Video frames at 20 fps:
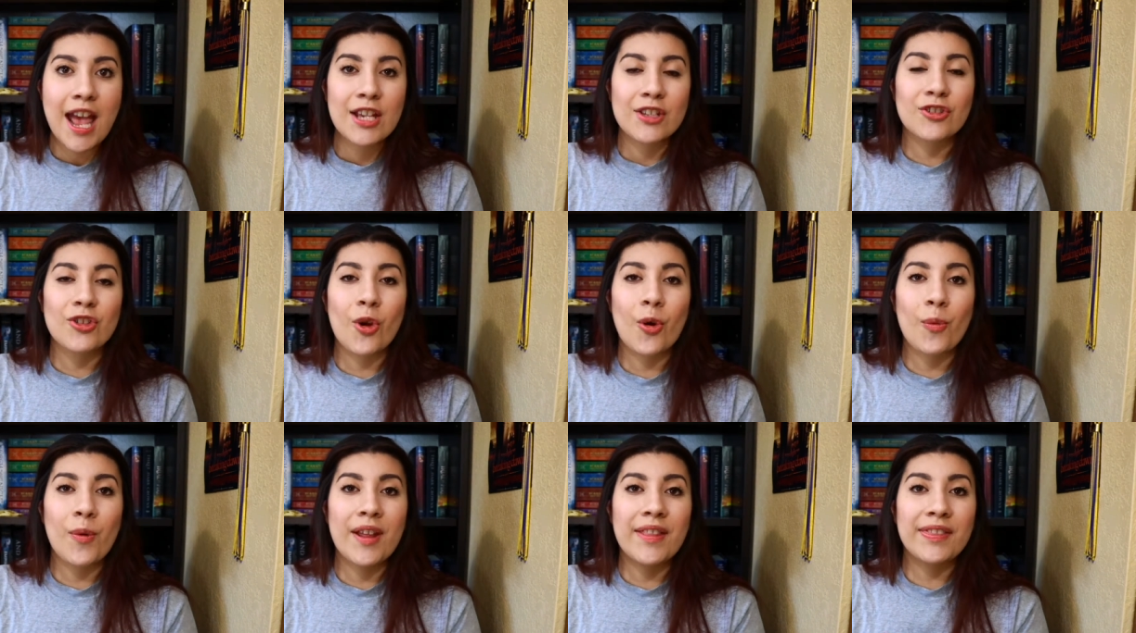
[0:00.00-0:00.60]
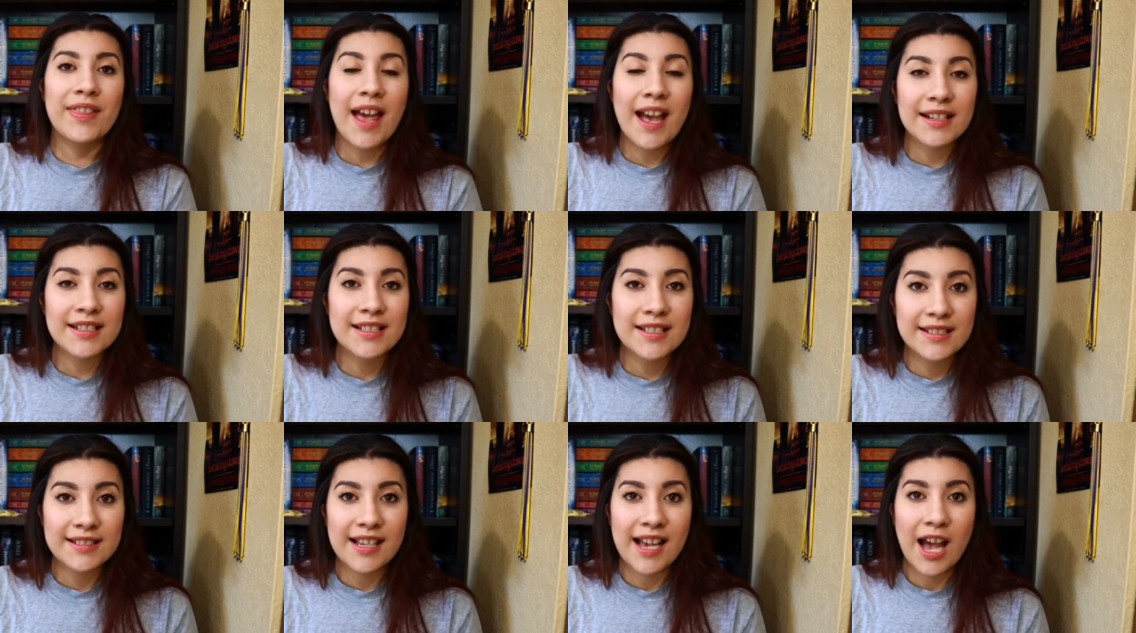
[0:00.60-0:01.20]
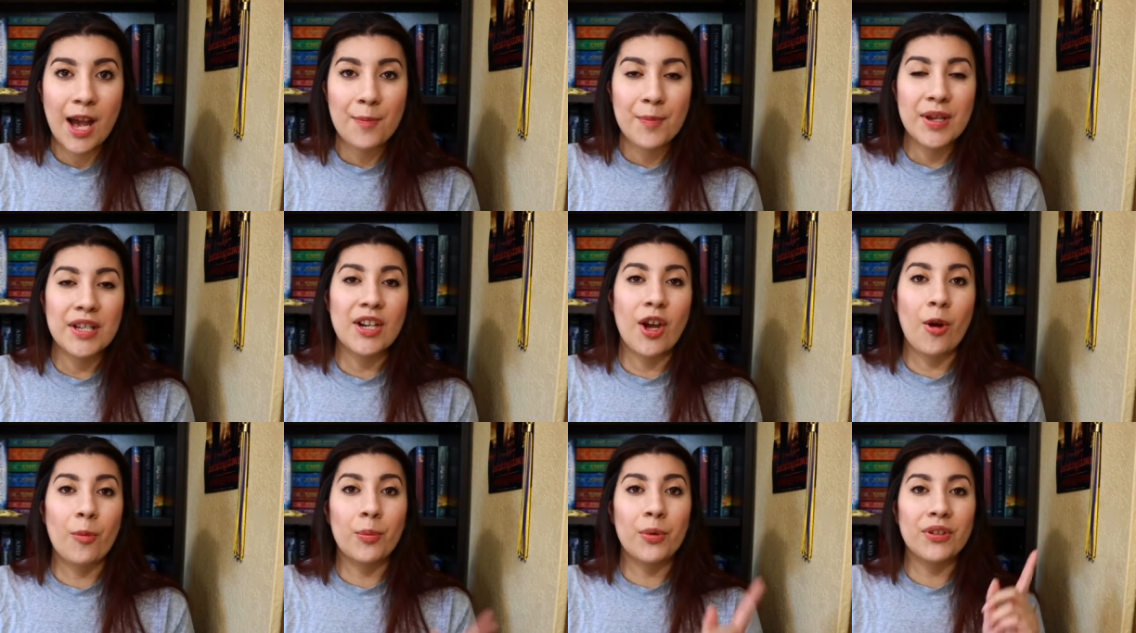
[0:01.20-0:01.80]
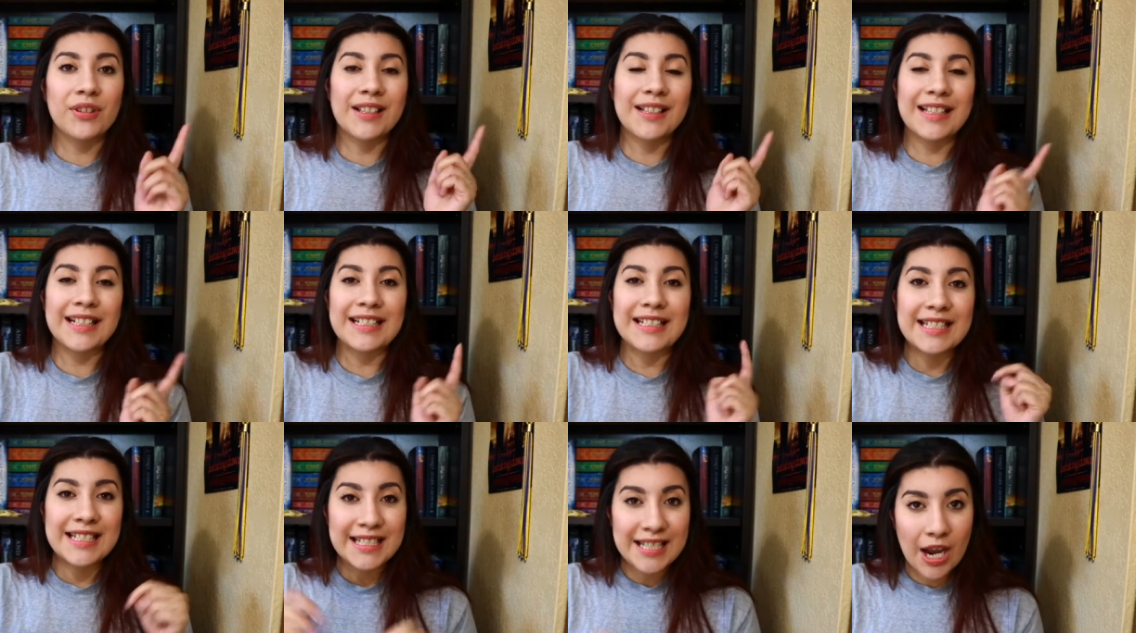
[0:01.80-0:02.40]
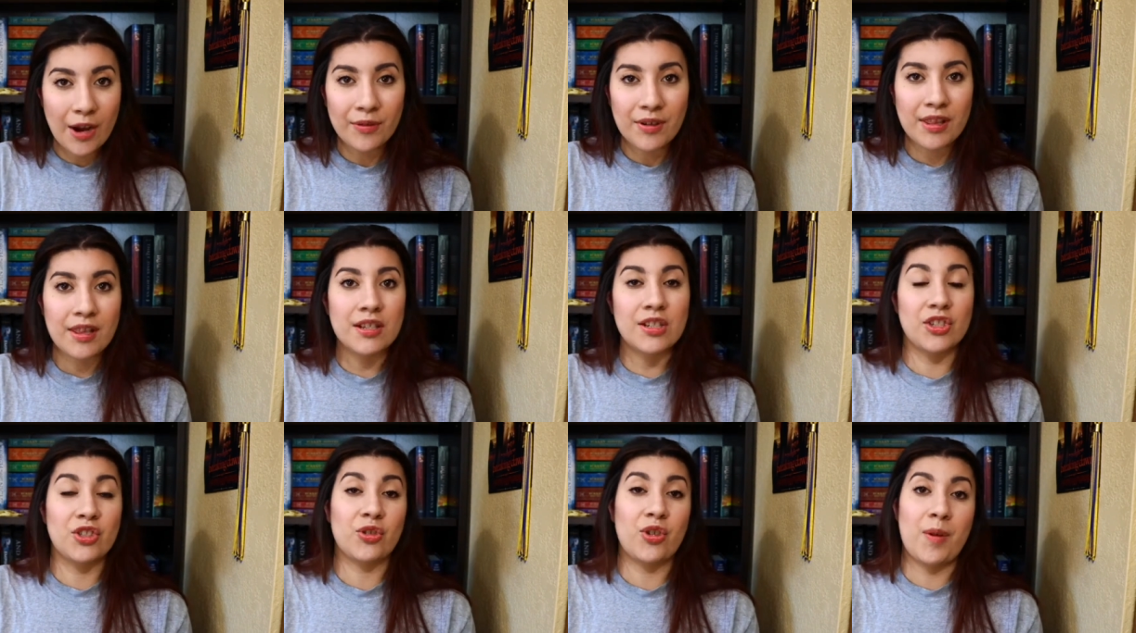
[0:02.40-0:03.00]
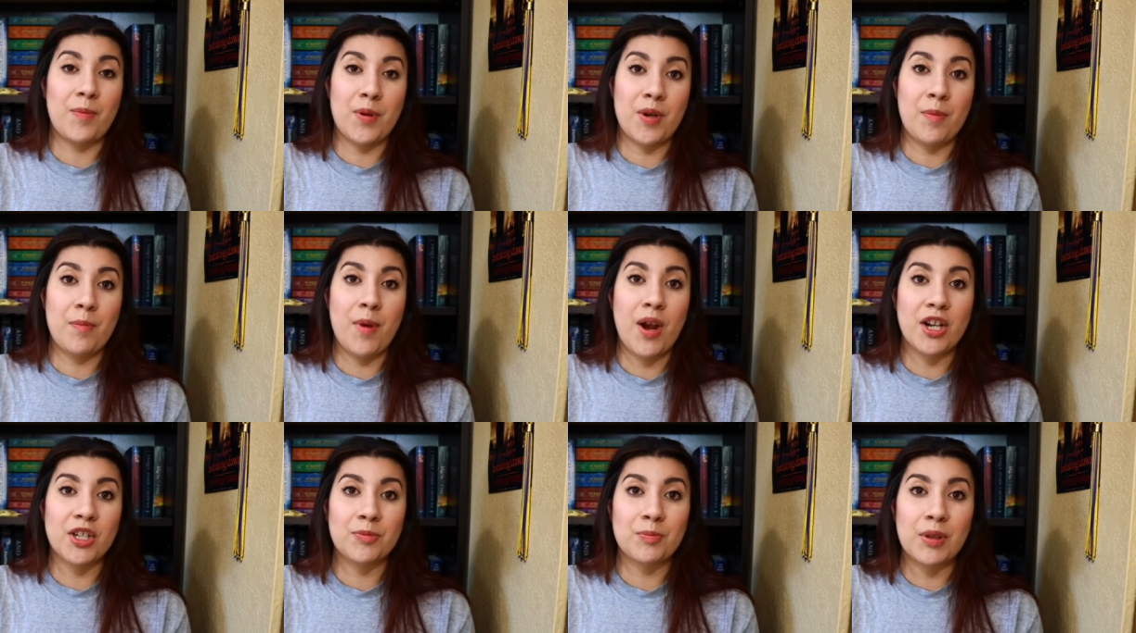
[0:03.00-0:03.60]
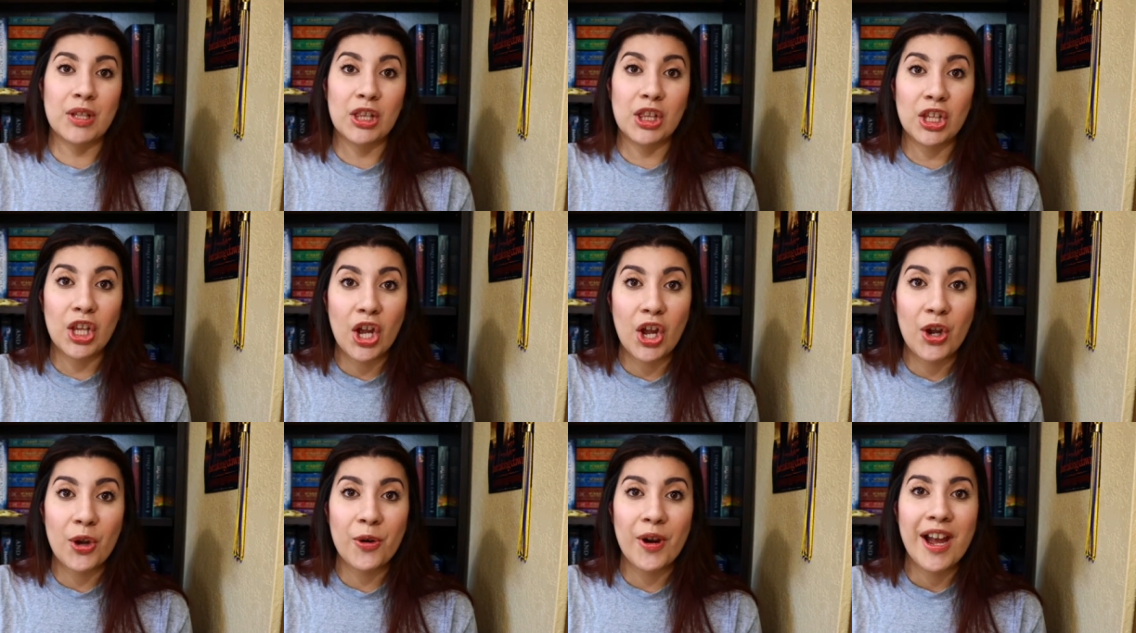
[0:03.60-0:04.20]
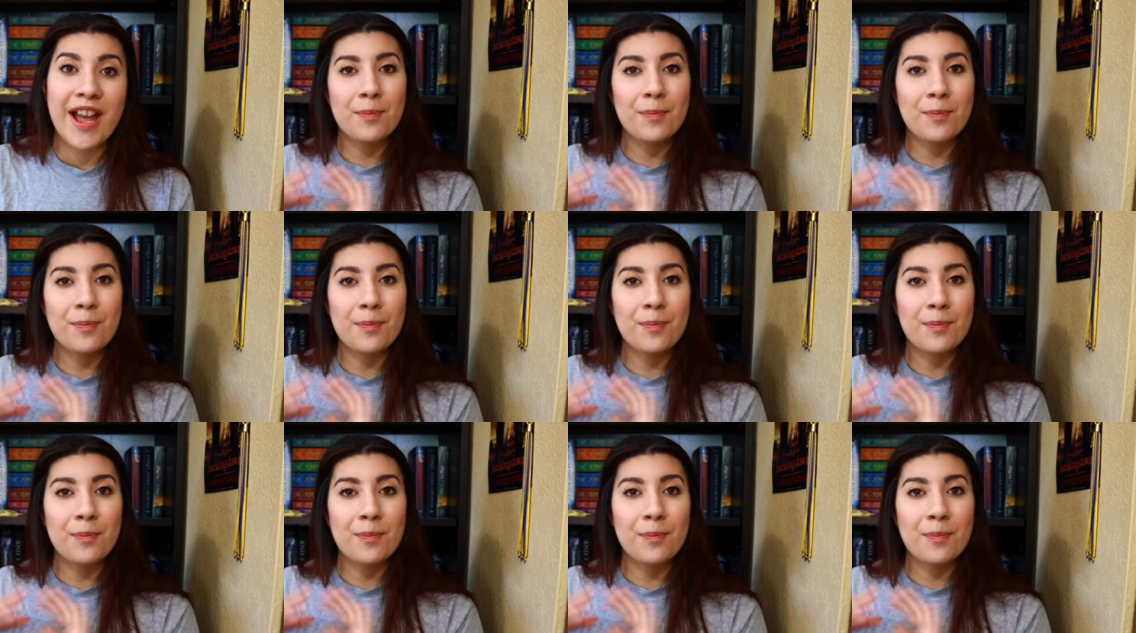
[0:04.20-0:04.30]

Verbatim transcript: So when that does happen, I'll put the link down in the description box below.